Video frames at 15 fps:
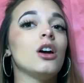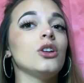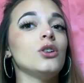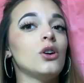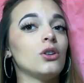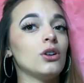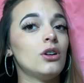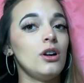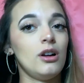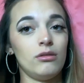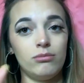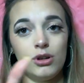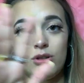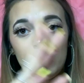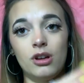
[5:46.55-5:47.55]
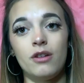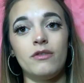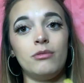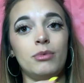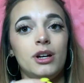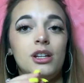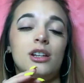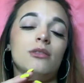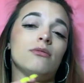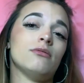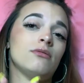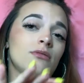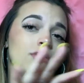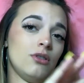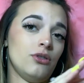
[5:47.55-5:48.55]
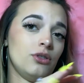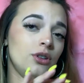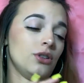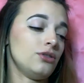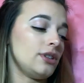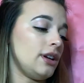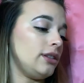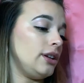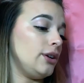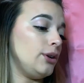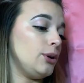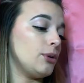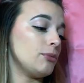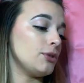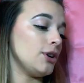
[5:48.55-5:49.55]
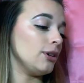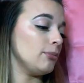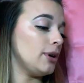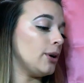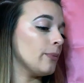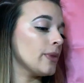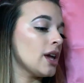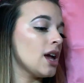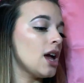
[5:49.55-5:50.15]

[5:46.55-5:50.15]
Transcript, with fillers: Y'all, uh, everybody, and all the girls out there know what I'm talking about.